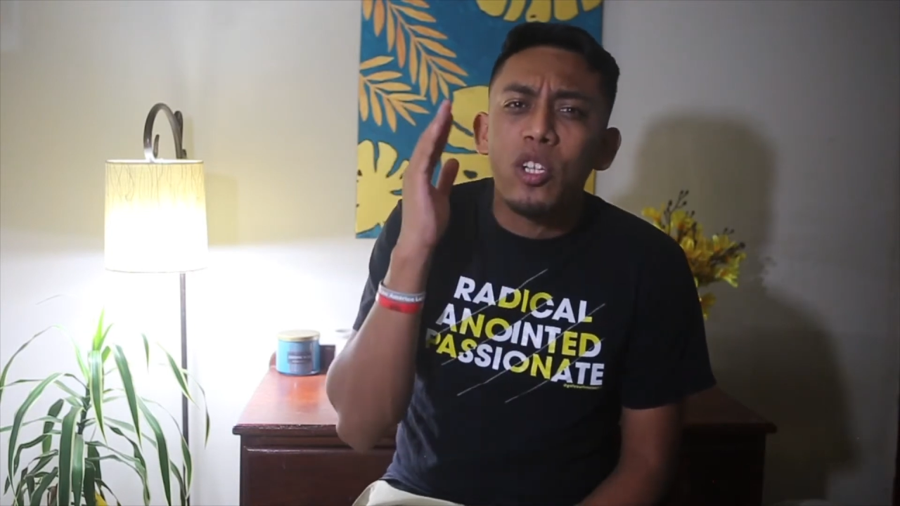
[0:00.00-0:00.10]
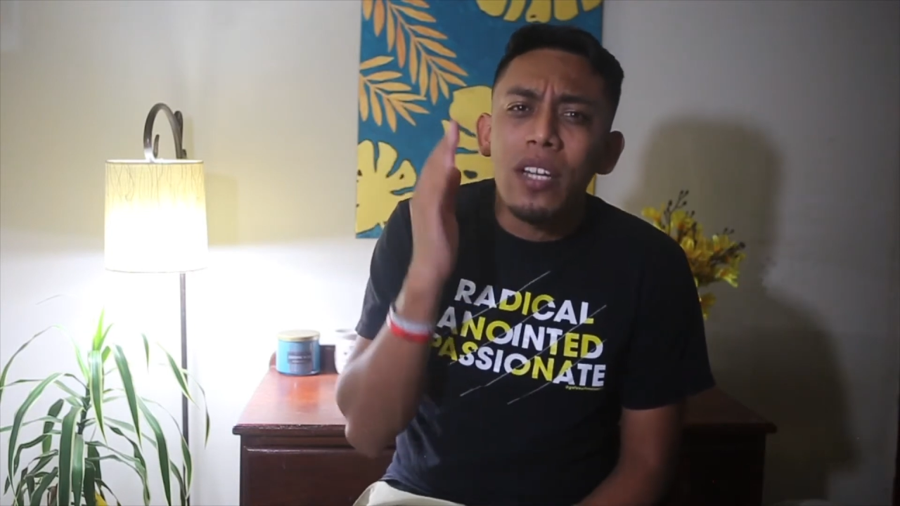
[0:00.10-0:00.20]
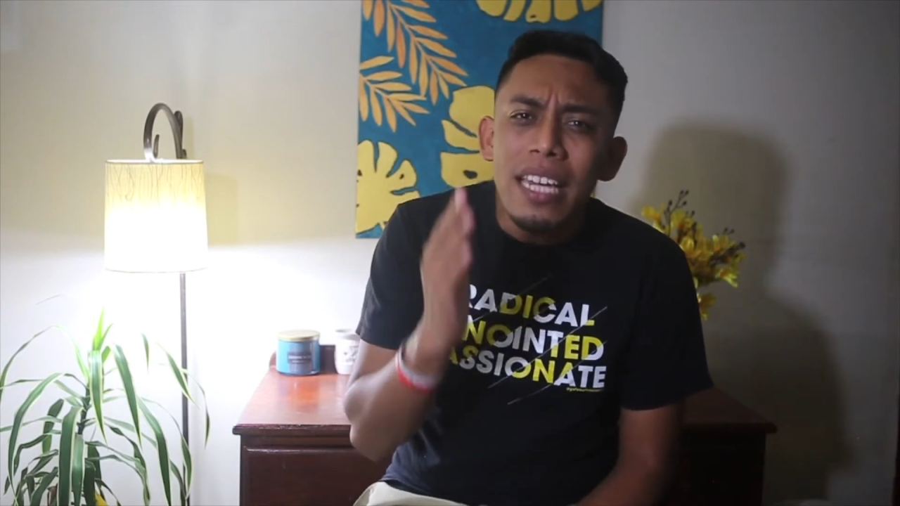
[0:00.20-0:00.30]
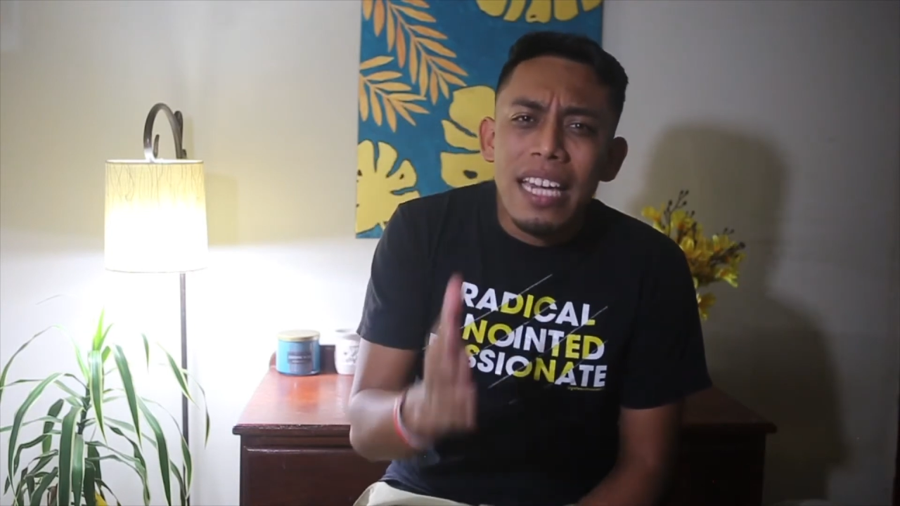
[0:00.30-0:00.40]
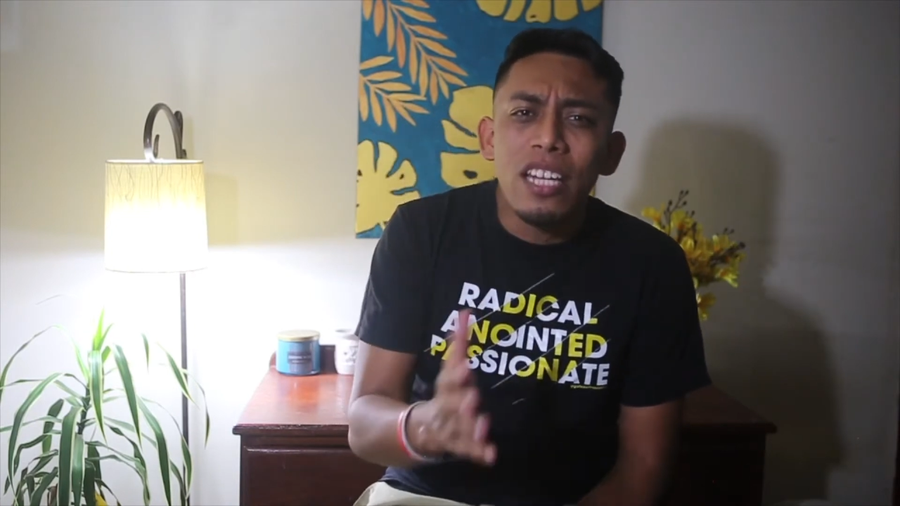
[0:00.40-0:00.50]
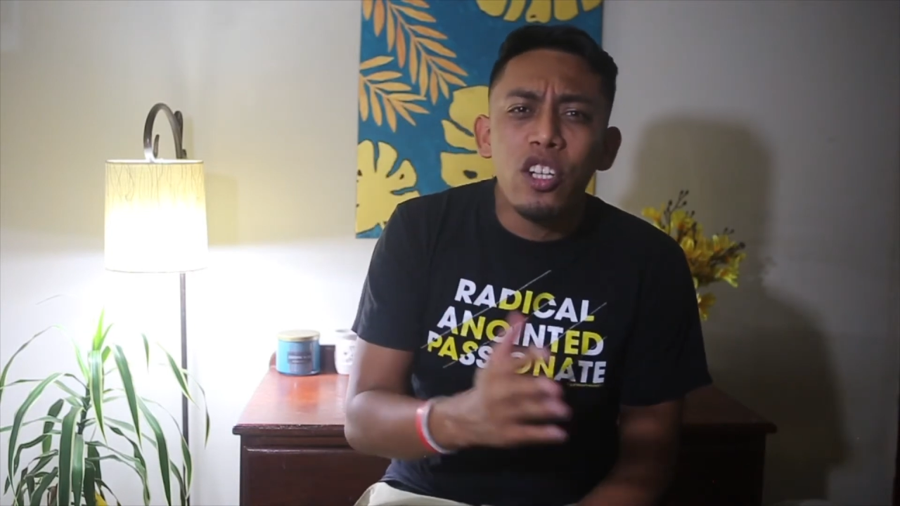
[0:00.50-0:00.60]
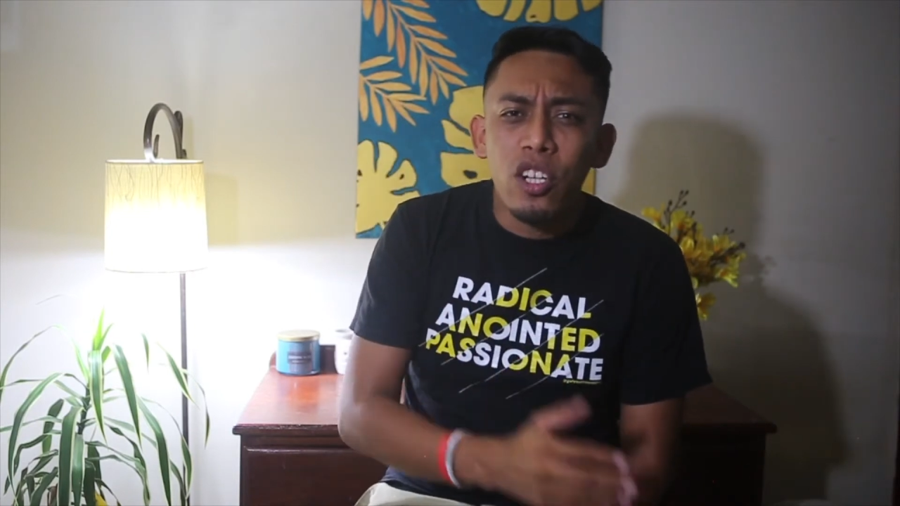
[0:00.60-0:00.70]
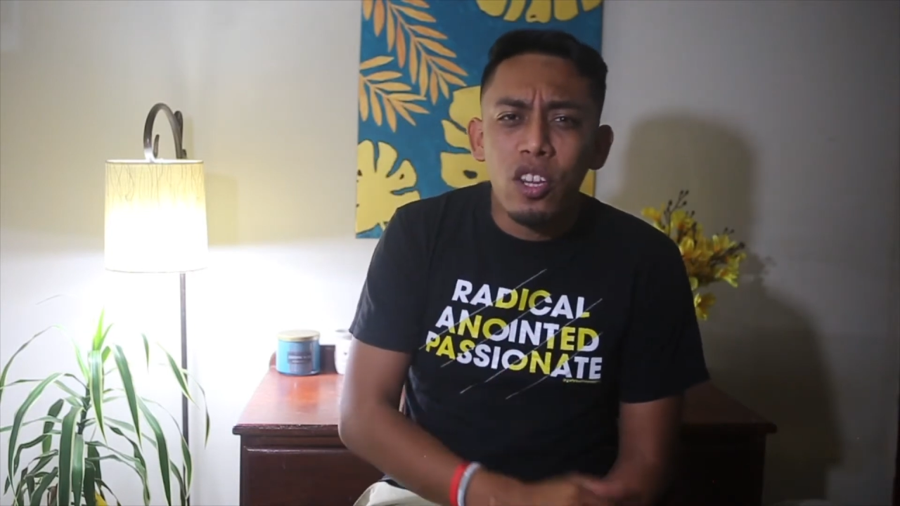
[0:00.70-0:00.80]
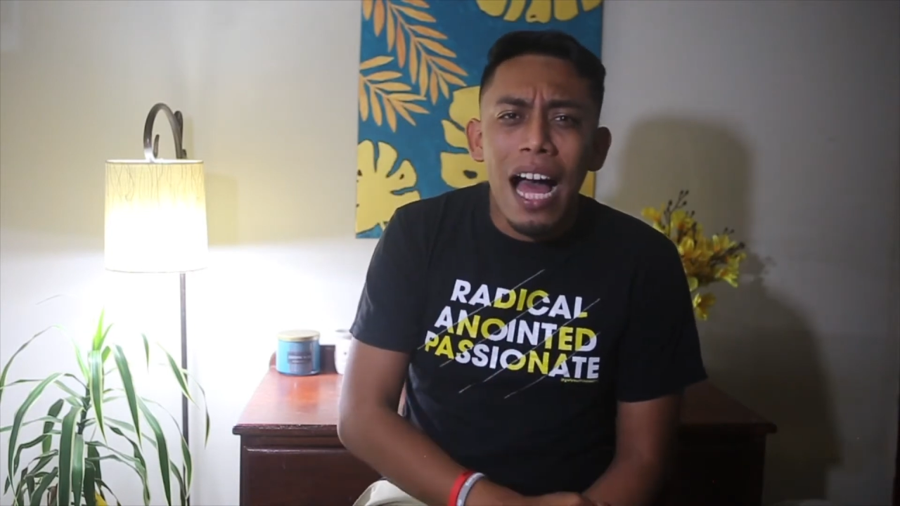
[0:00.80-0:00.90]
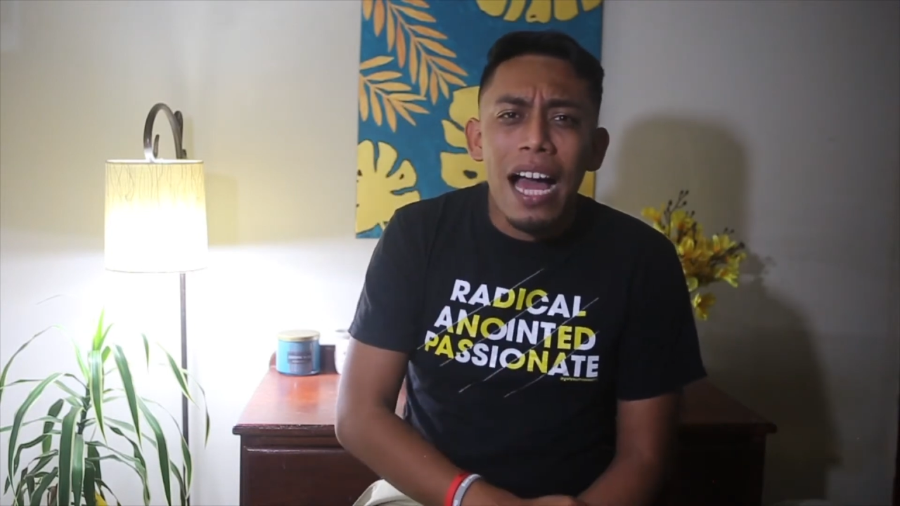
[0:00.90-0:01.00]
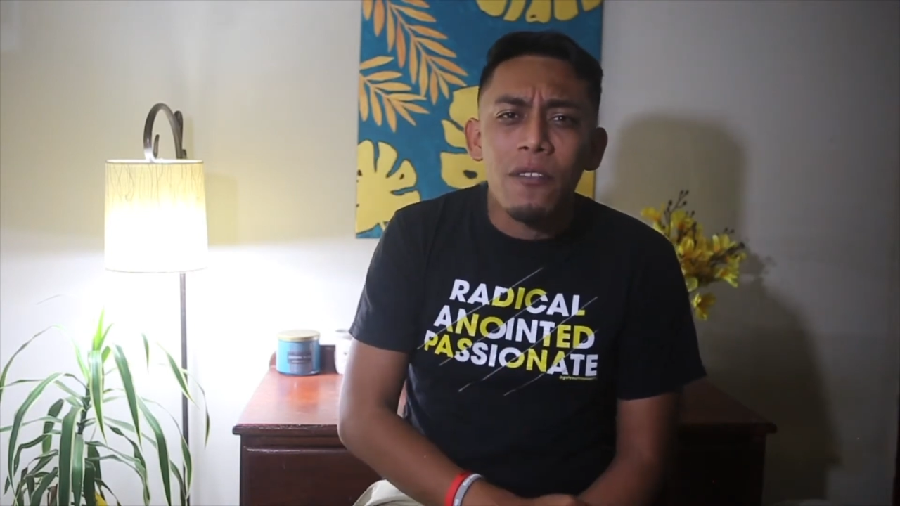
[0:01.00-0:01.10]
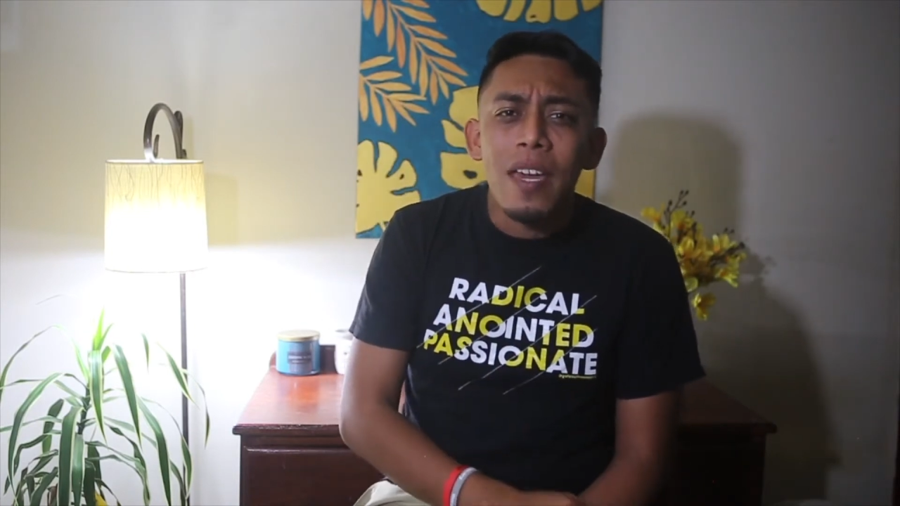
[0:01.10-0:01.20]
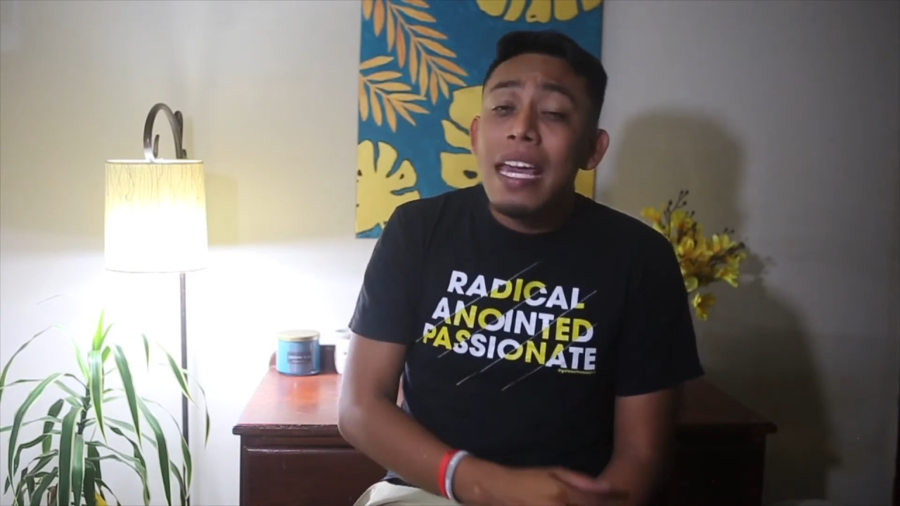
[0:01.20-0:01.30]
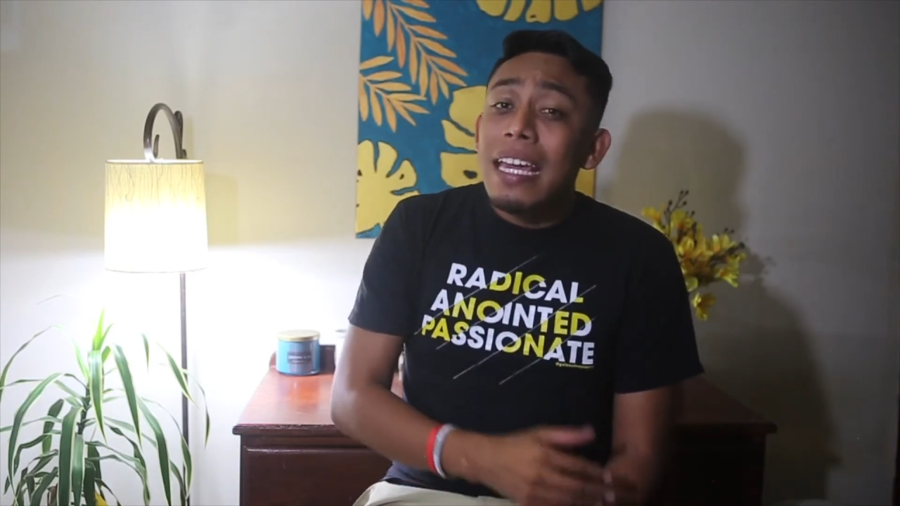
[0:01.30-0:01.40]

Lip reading: to in your life?